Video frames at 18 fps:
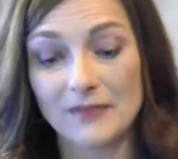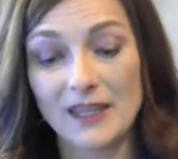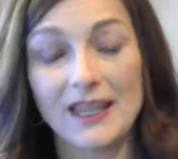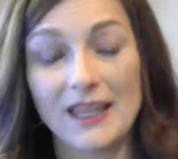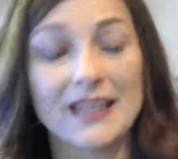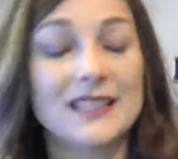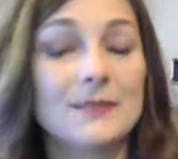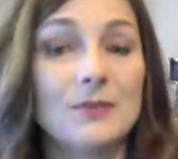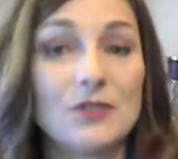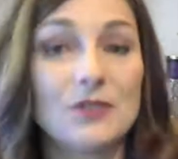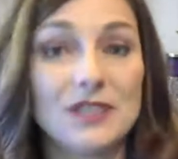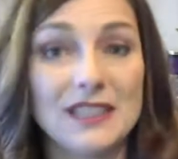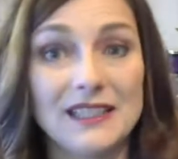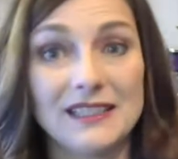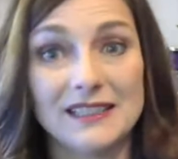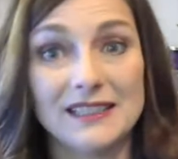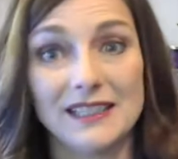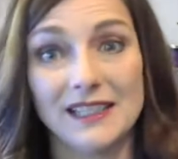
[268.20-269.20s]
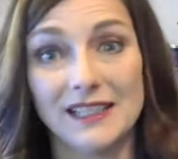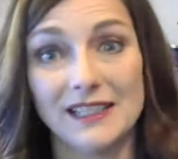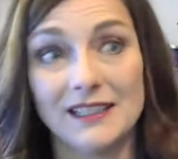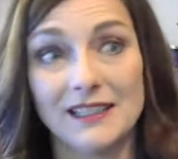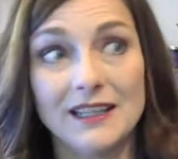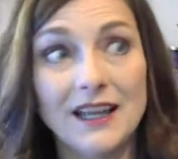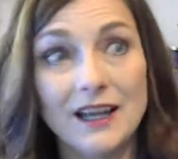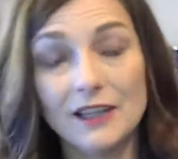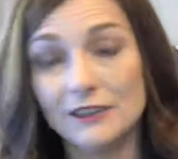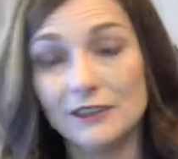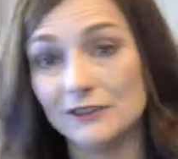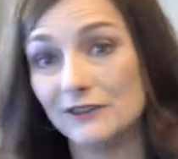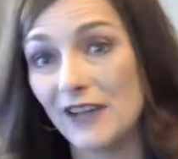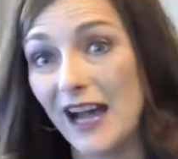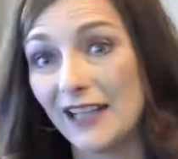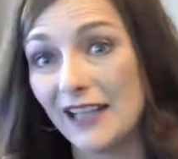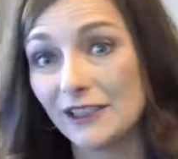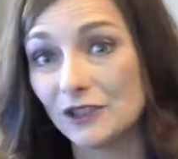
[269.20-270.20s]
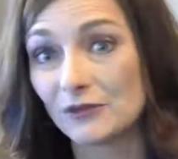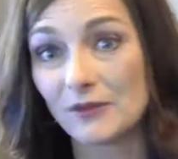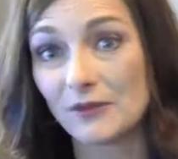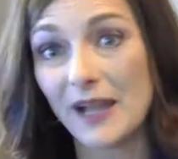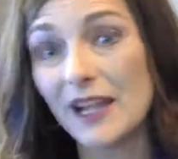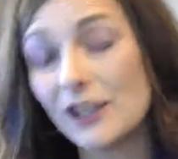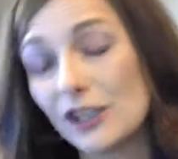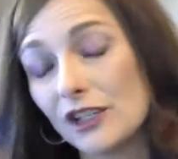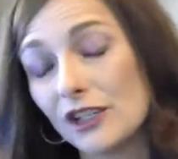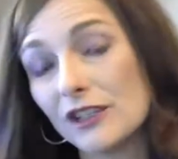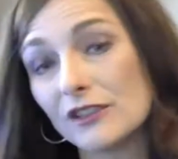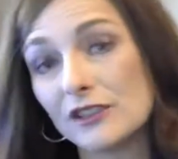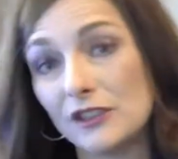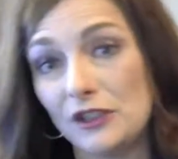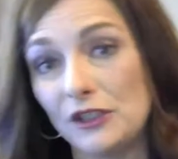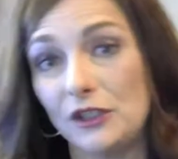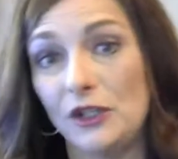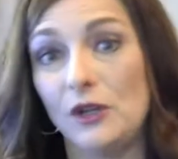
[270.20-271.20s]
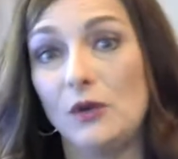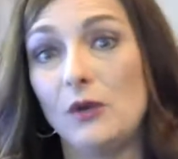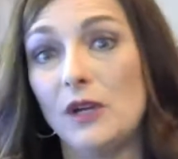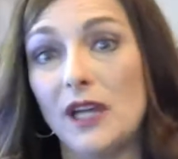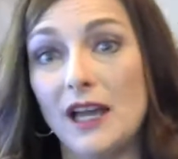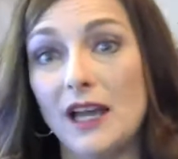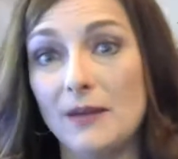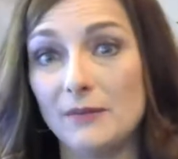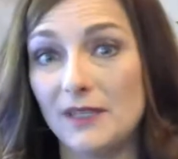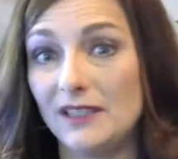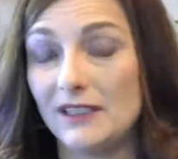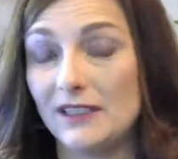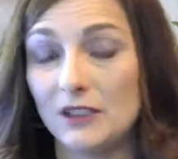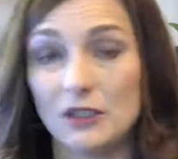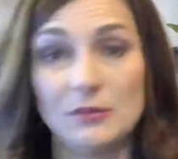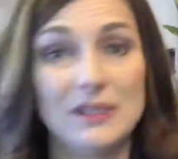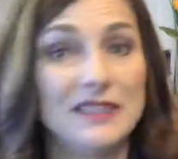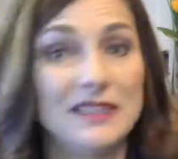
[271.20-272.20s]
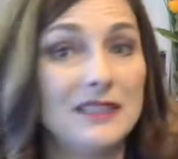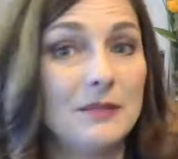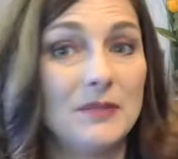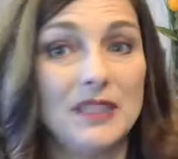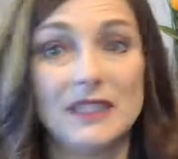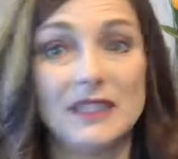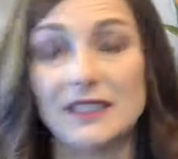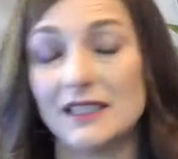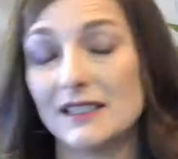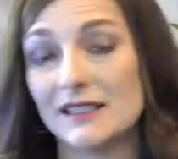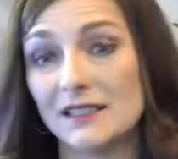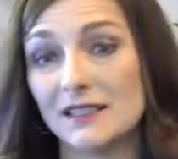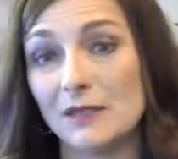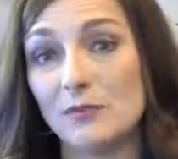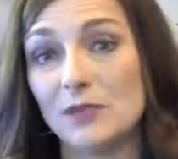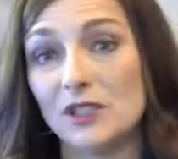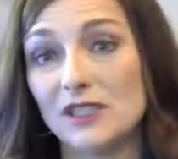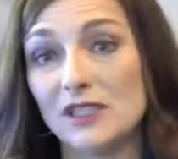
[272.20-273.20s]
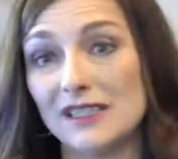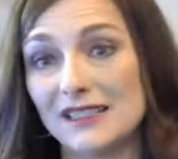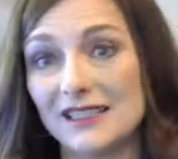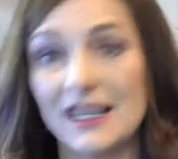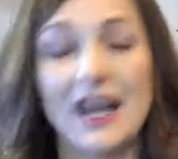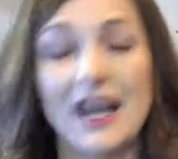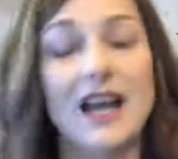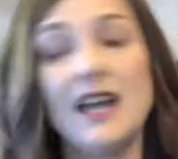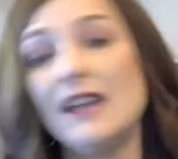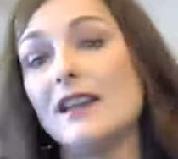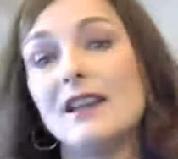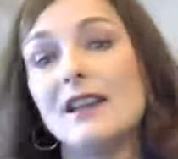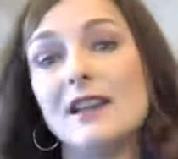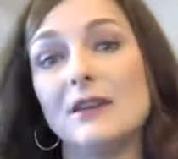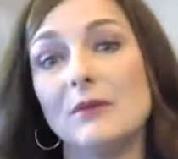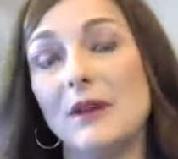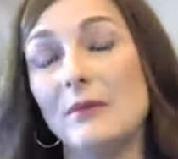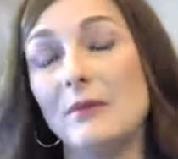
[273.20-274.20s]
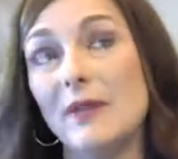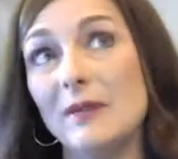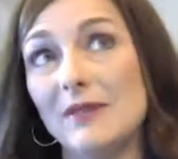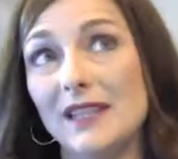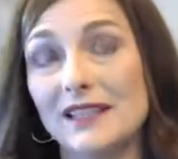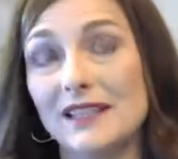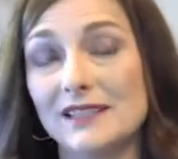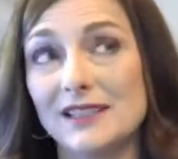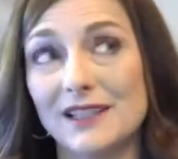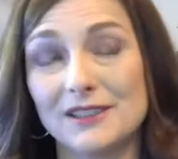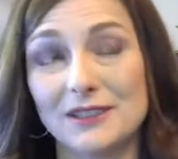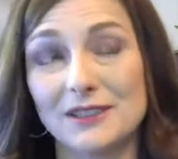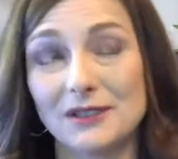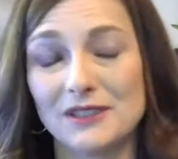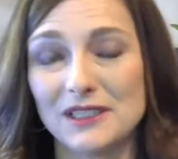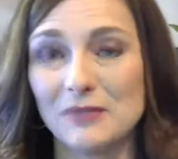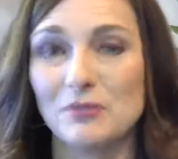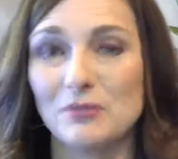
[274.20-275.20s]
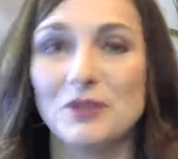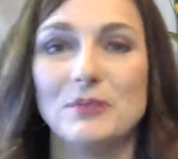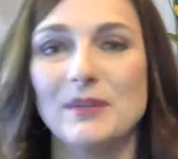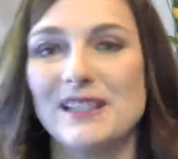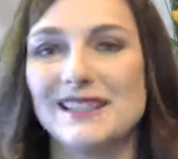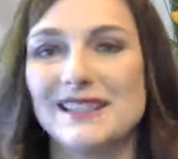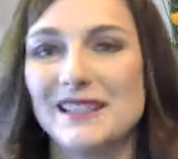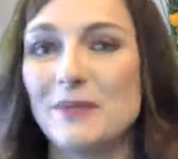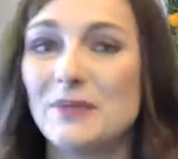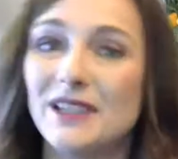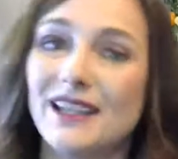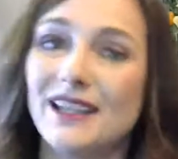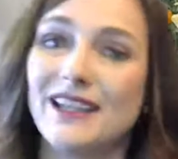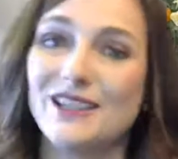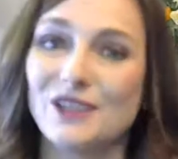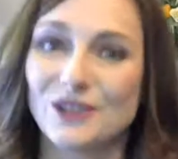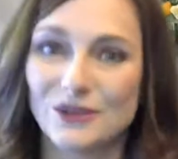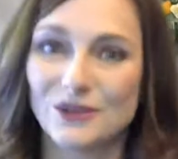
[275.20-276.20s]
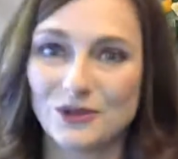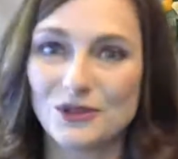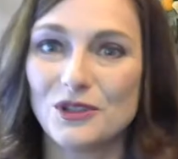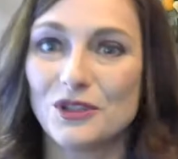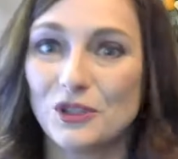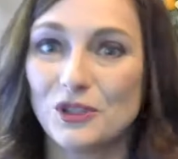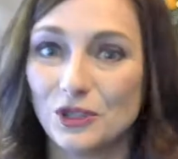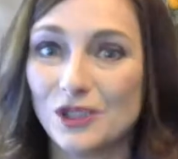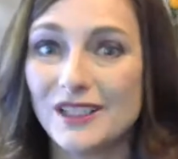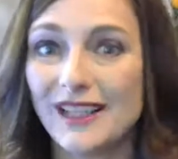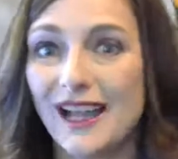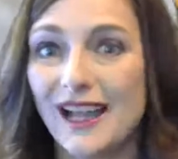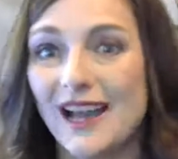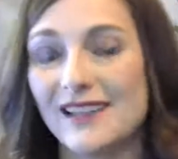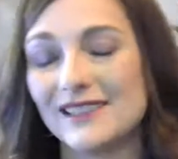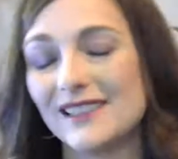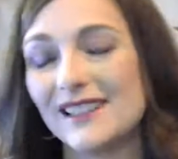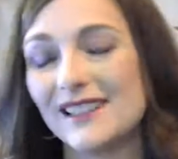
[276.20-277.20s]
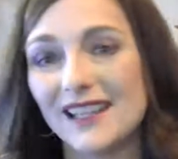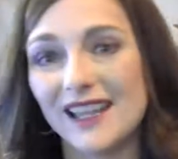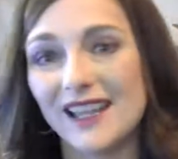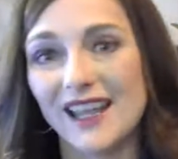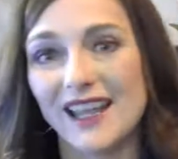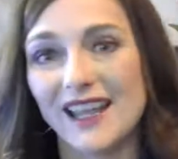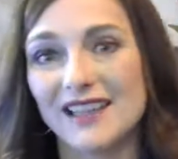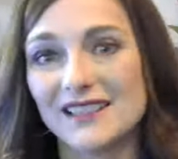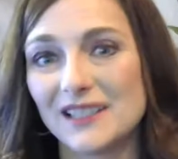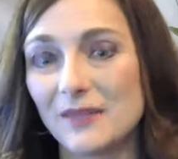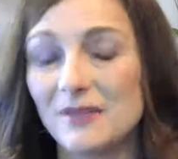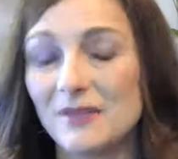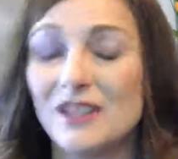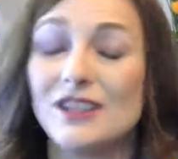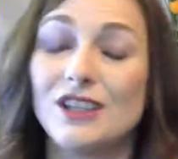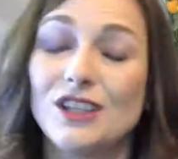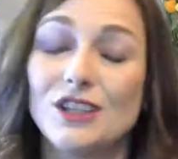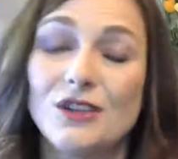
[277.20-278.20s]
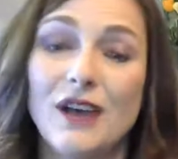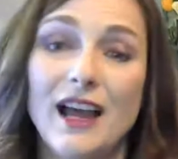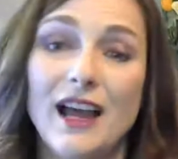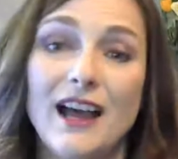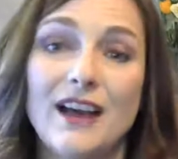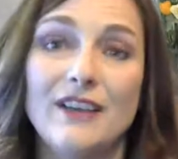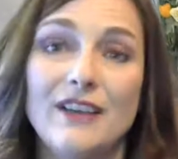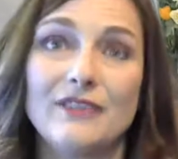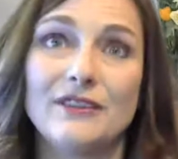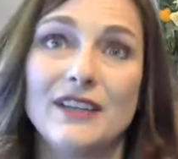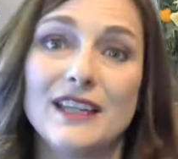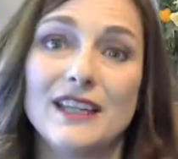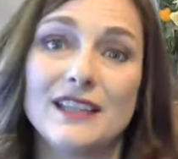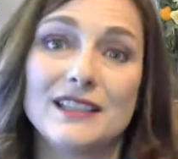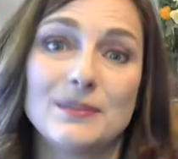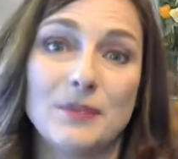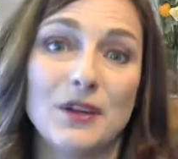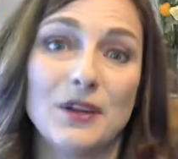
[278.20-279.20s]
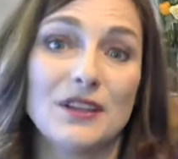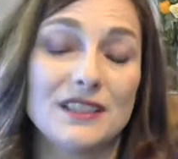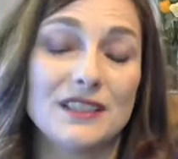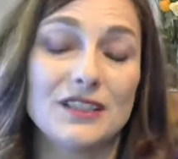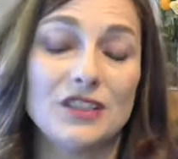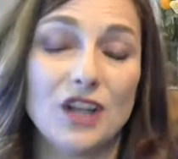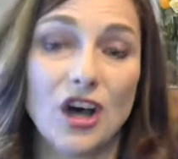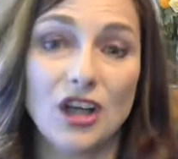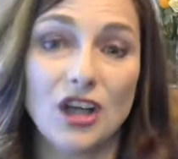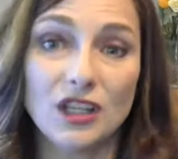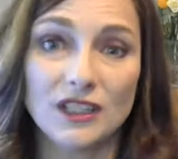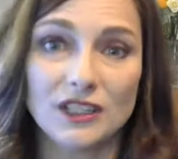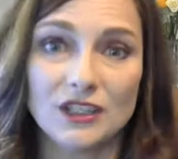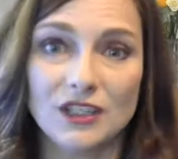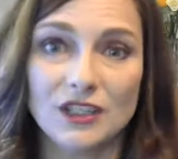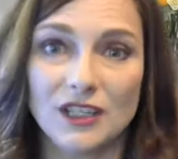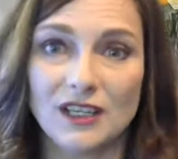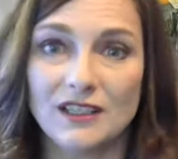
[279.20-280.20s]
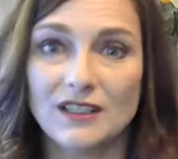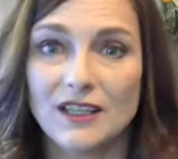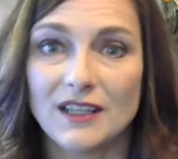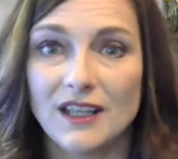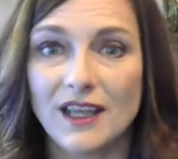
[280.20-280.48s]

expertise in vinyl records, it could be something as simple as that. Well, maybe that's not so simple, but something that you're good at and something that you have experience and knowledge in.